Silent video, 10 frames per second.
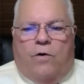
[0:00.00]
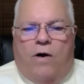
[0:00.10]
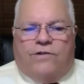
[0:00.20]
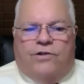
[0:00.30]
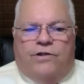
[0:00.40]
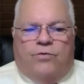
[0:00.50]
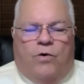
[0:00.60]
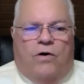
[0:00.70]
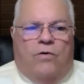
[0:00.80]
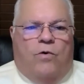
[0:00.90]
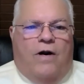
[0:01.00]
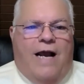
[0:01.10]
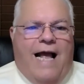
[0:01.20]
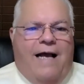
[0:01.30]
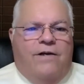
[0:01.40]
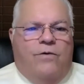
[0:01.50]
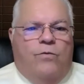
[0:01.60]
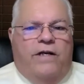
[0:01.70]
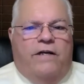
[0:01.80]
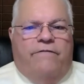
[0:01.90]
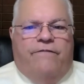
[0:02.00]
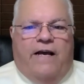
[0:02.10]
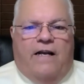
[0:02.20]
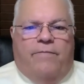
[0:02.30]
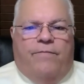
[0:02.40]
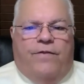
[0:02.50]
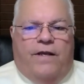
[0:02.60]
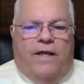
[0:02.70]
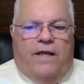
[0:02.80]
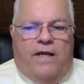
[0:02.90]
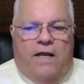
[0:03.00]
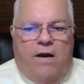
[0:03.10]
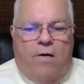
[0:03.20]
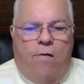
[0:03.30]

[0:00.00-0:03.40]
questions were, were how do we develop the